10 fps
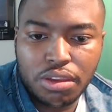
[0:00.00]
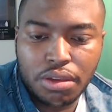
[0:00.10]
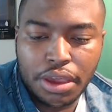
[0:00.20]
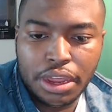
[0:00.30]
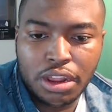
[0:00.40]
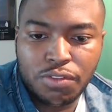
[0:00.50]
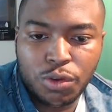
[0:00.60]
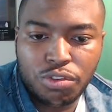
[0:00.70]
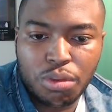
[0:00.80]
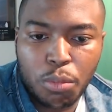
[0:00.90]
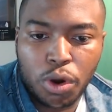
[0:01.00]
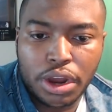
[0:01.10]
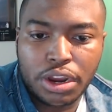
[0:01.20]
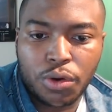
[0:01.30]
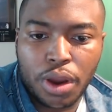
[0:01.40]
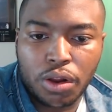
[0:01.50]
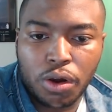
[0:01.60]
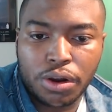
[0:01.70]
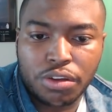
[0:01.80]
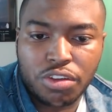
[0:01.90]
Interview some more underground
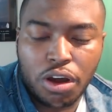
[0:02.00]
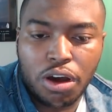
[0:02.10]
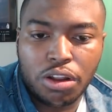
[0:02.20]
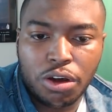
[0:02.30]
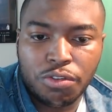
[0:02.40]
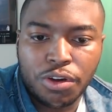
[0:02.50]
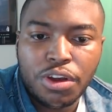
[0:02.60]
artists all over.